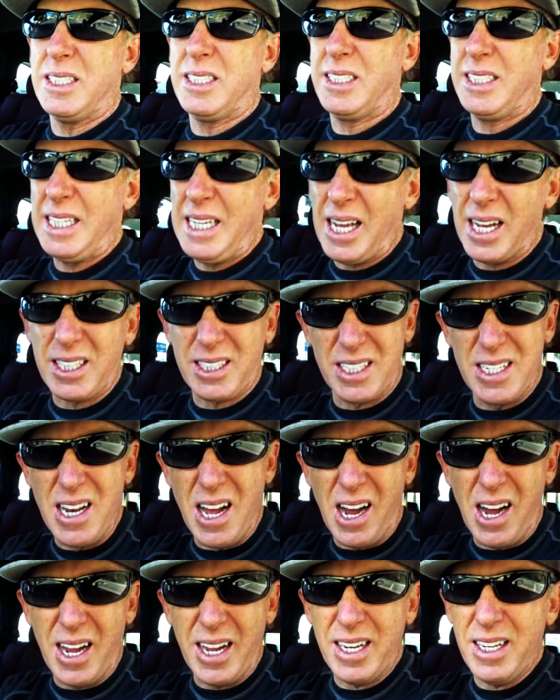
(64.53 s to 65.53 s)
C X
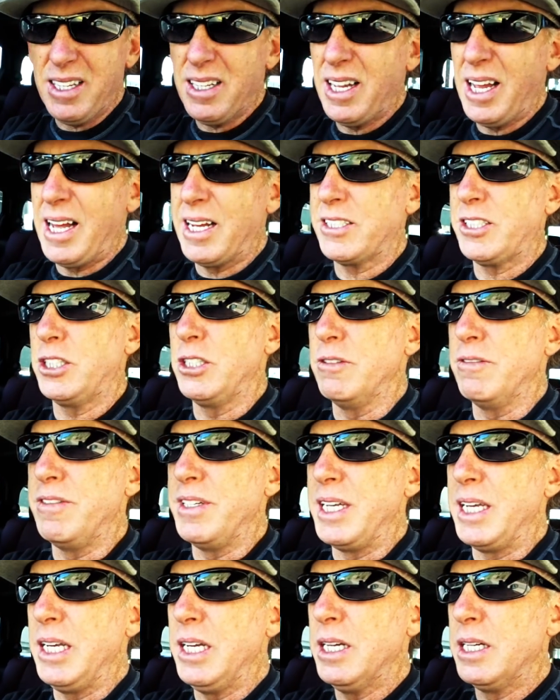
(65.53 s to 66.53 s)
nine S U
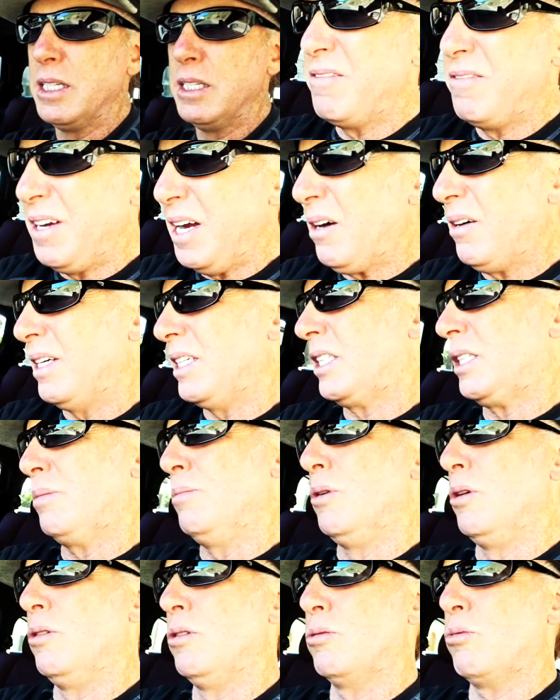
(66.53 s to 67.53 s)
V. Very
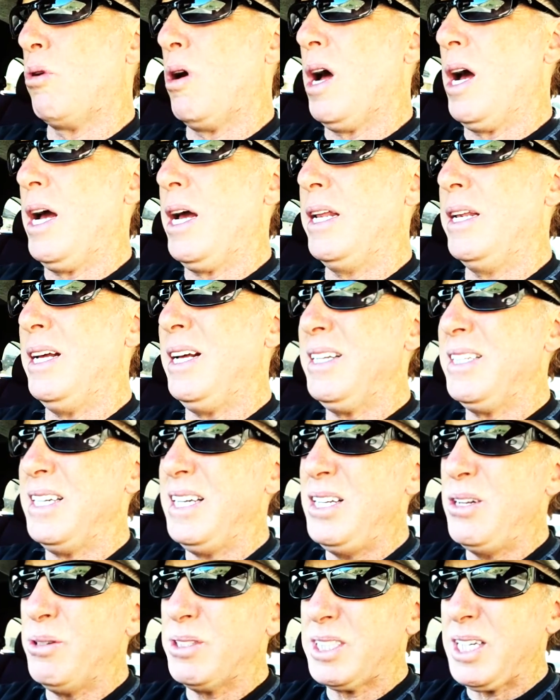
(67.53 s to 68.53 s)
smooth ride, and
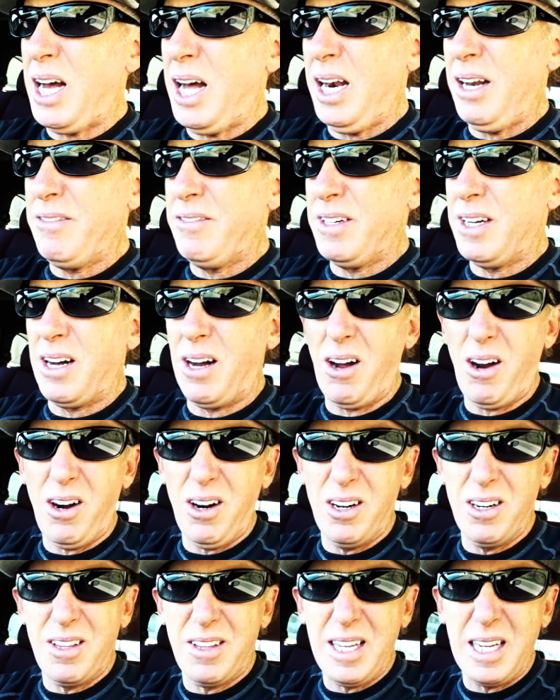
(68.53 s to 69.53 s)
you know, it's kind of a
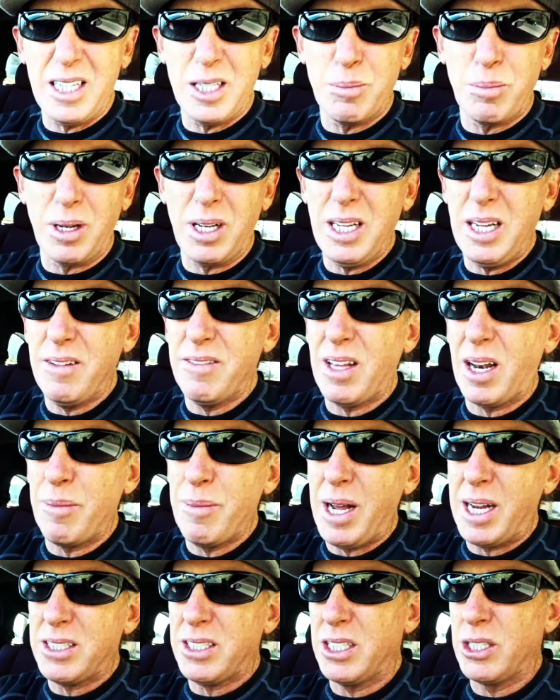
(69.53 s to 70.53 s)
hard thing to believe that I'm
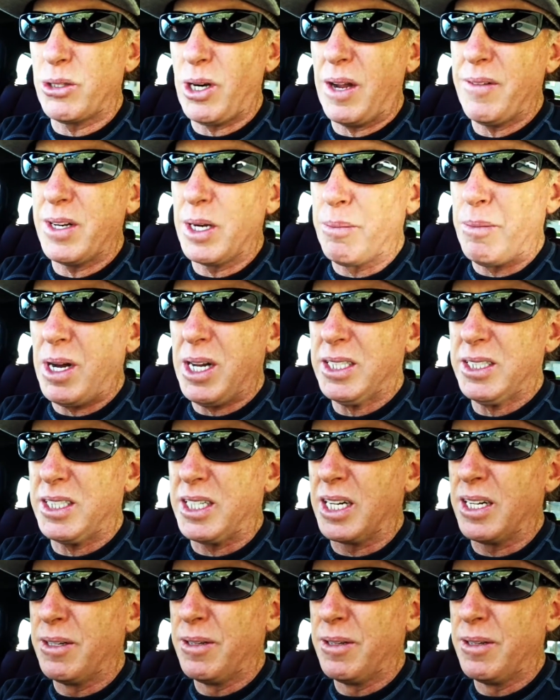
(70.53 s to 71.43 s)
actually driving a Mazda.